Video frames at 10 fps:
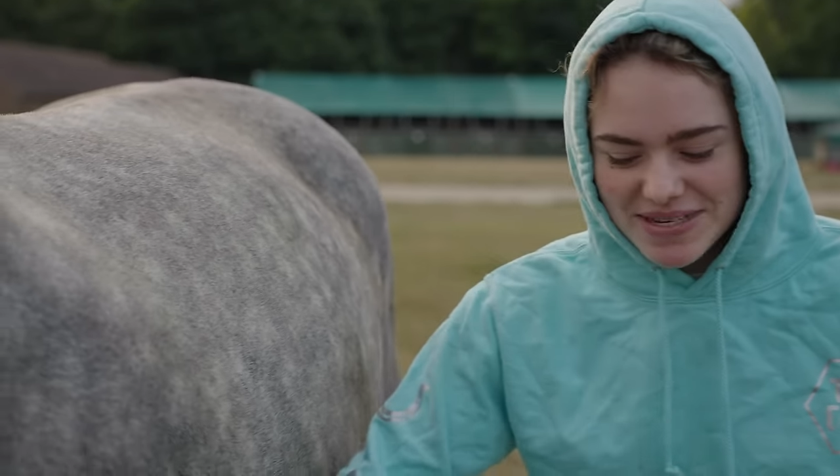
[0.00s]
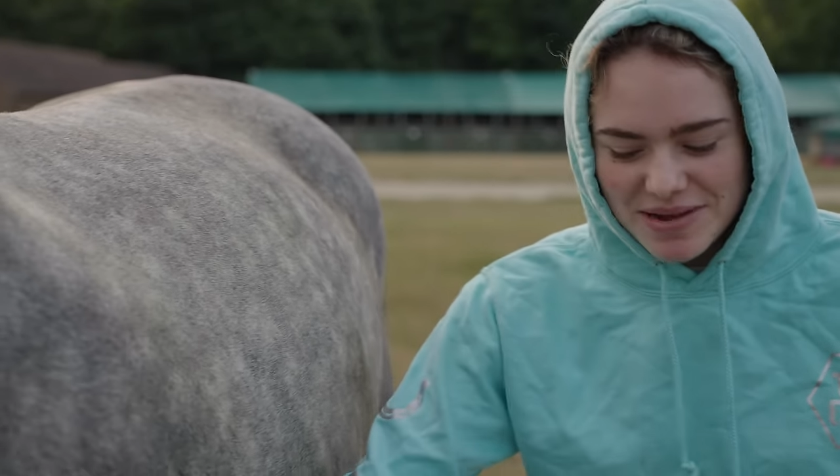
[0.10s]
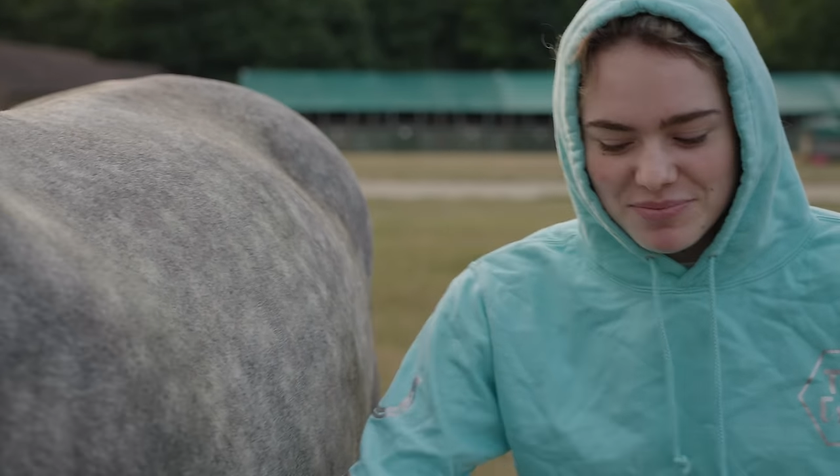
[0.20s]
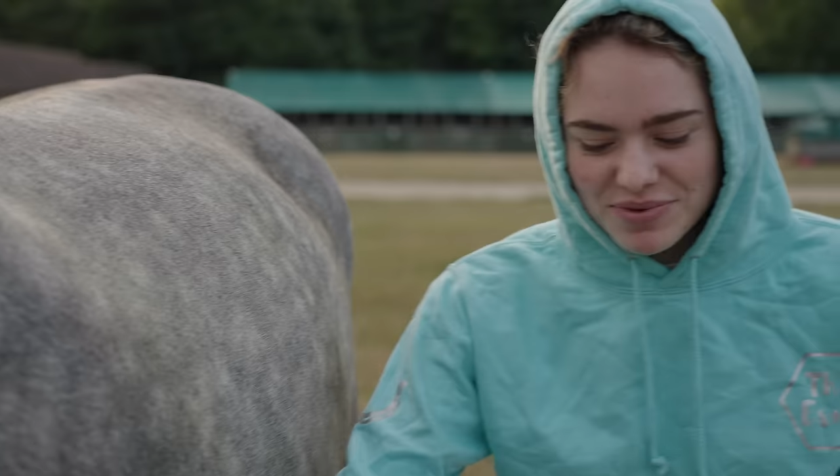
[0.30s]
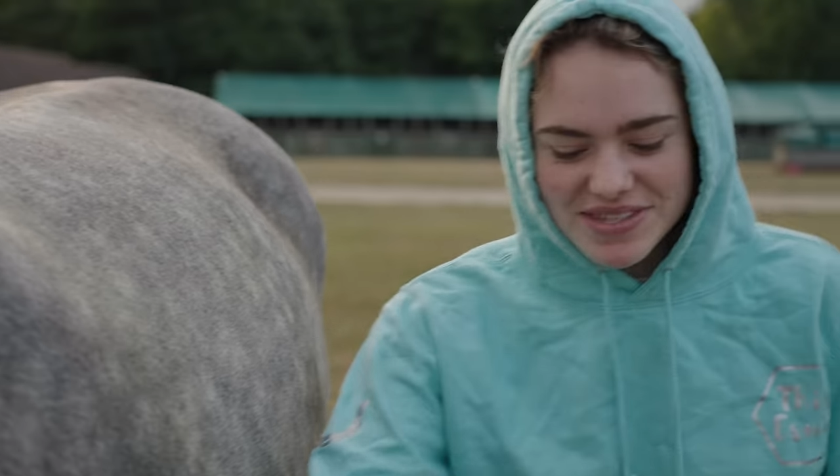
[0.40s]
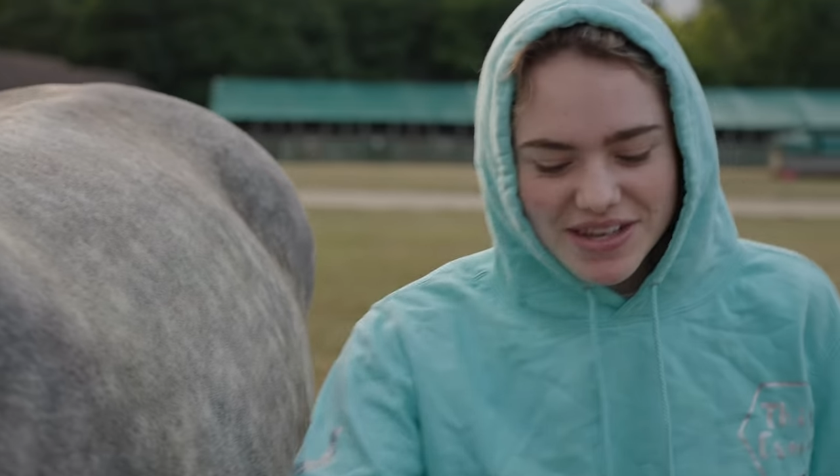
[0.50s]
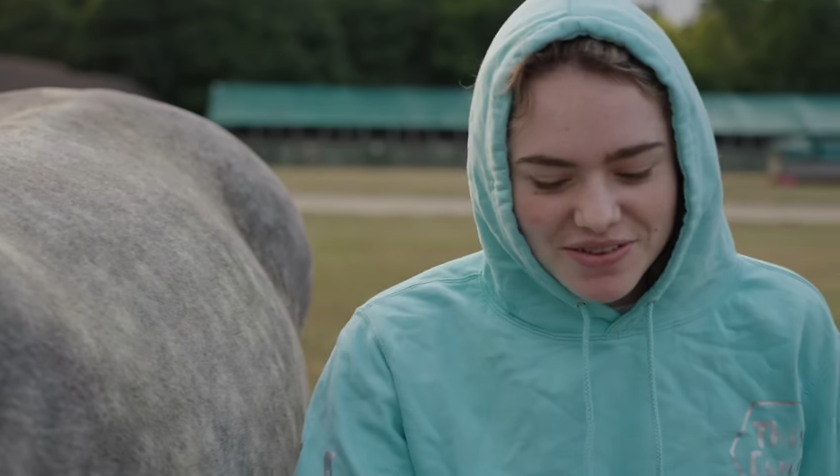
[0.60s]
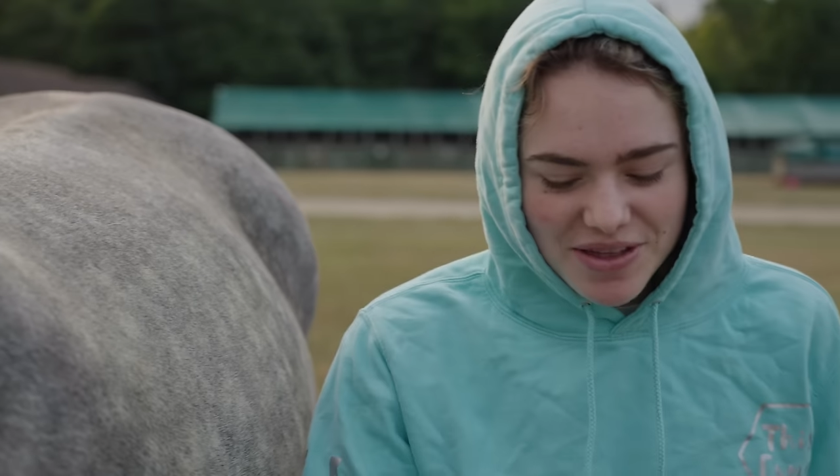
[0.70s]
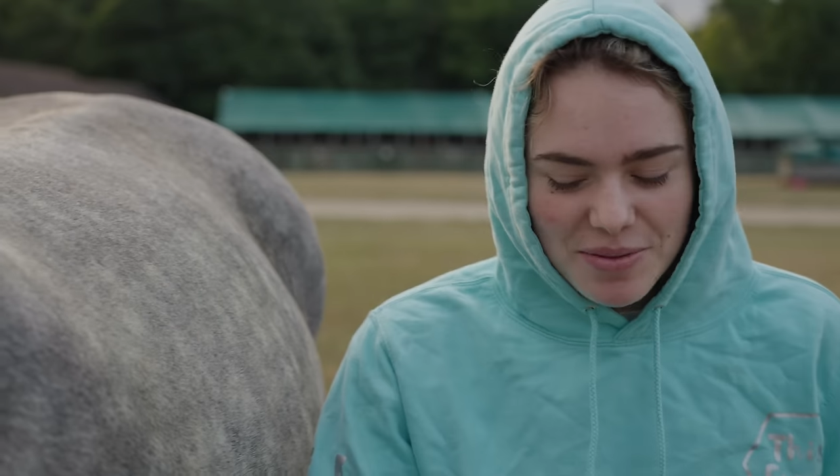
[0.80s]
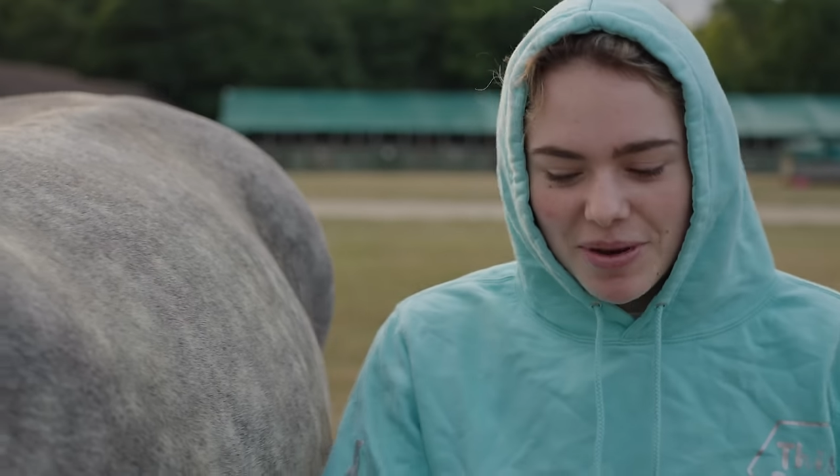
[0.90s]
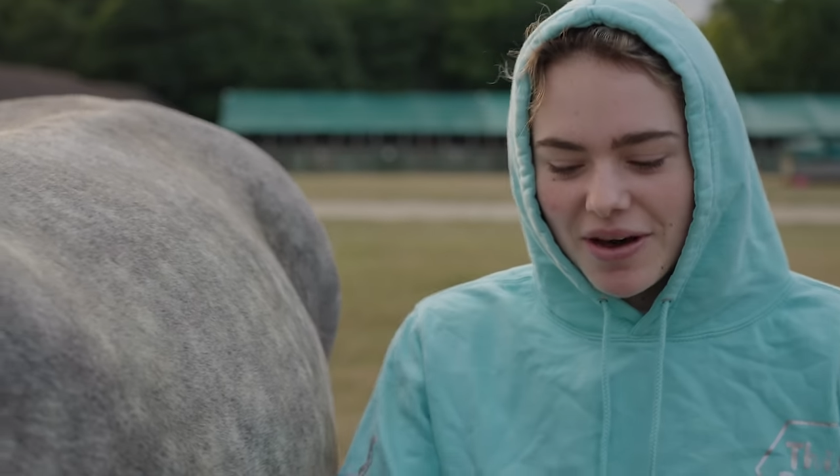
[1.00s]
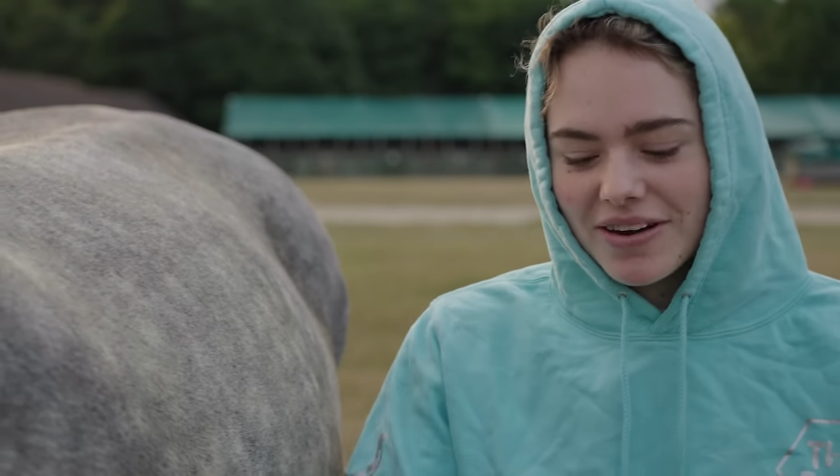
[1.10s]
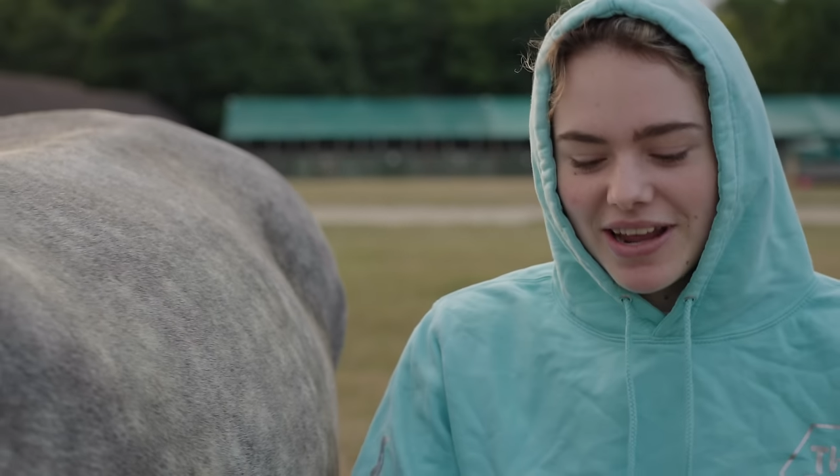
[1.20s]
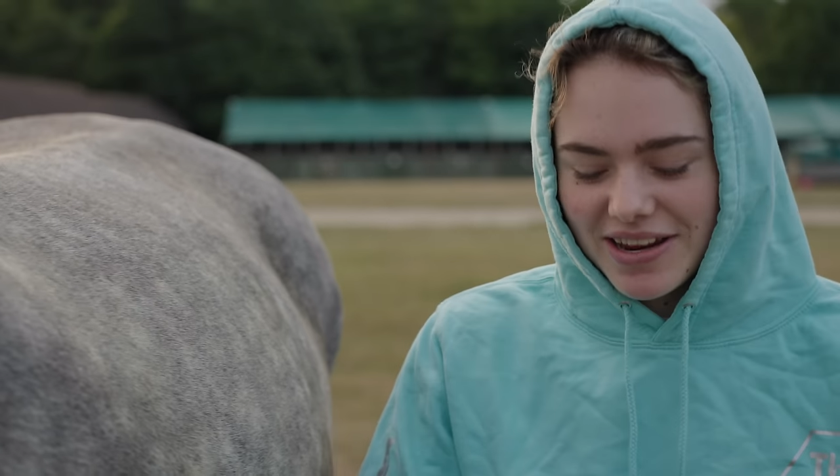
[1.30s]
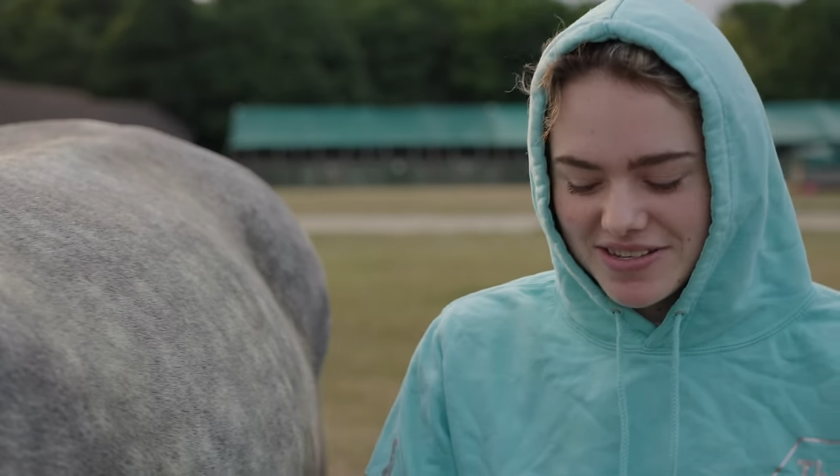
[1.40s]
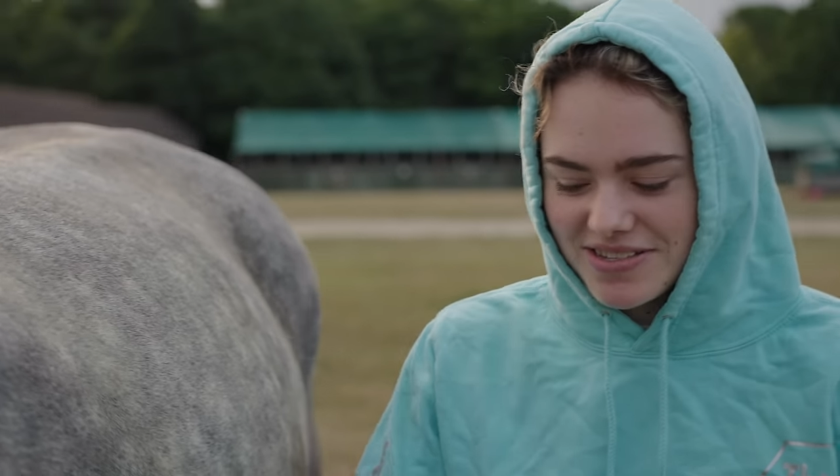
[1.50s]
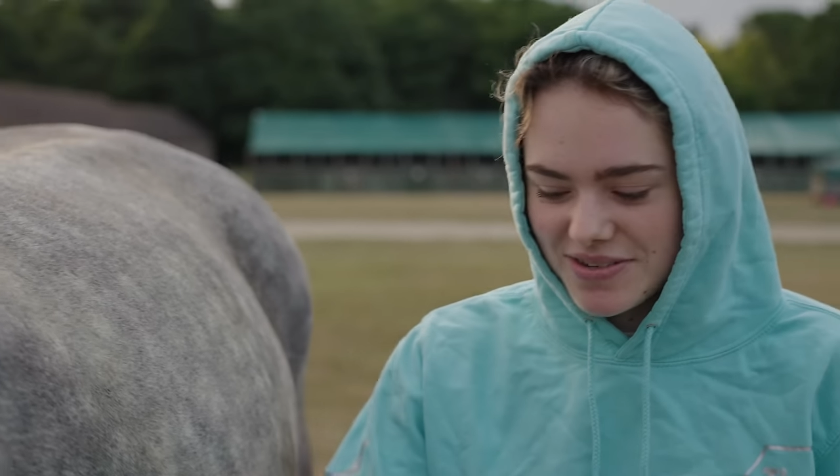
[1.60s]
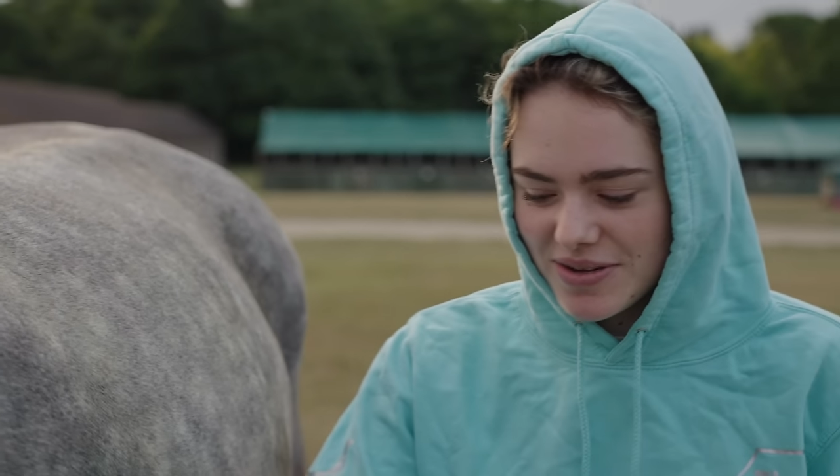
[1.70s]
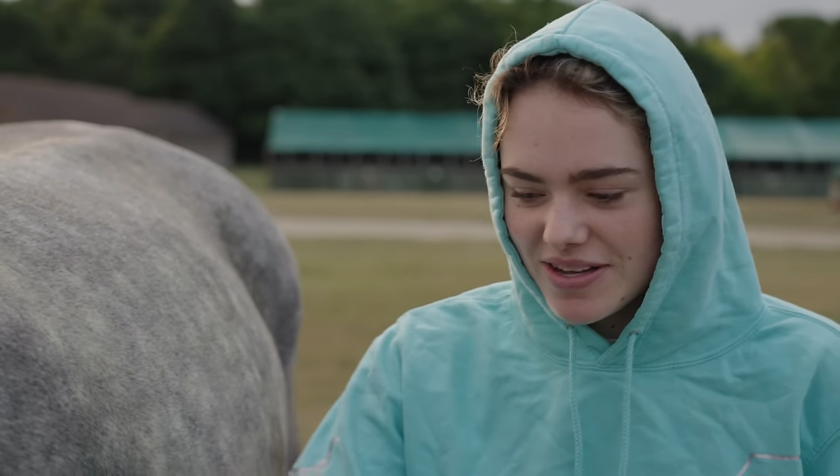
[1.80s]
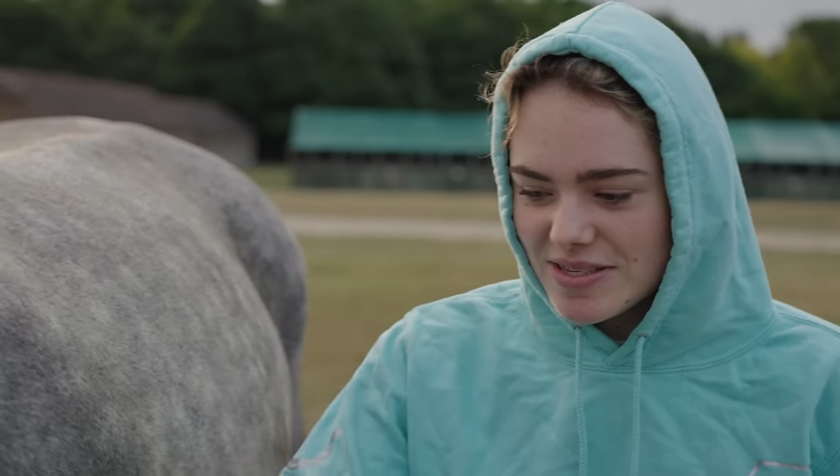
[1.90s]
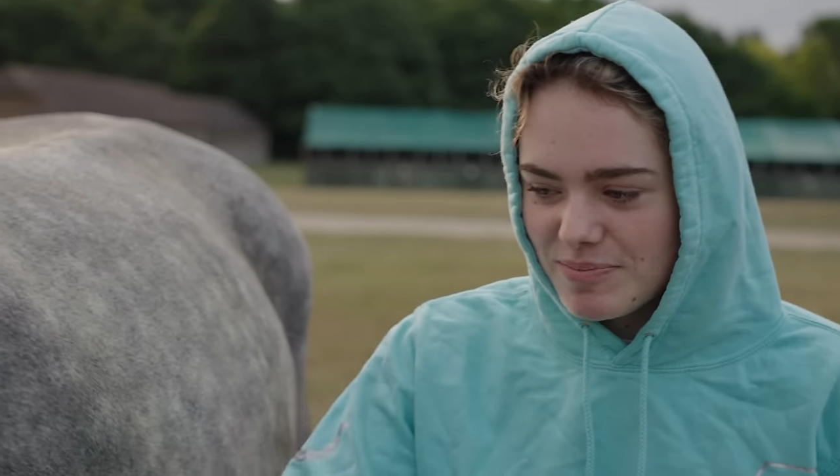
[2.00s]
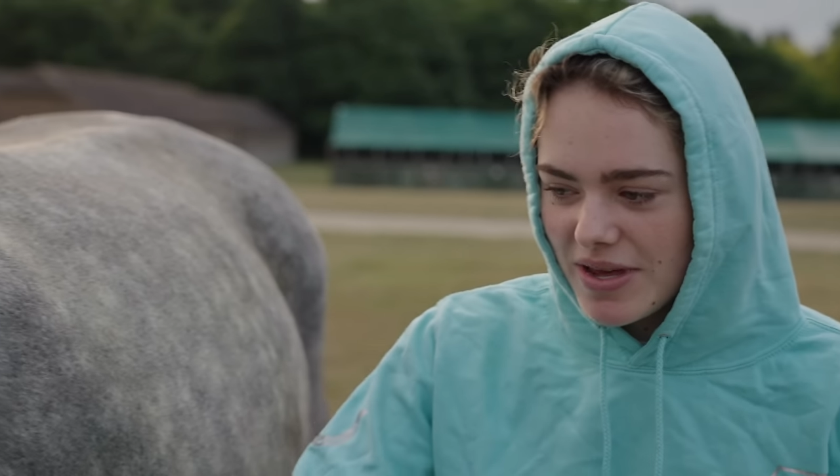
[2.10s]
Team Brazil that are parked next to us.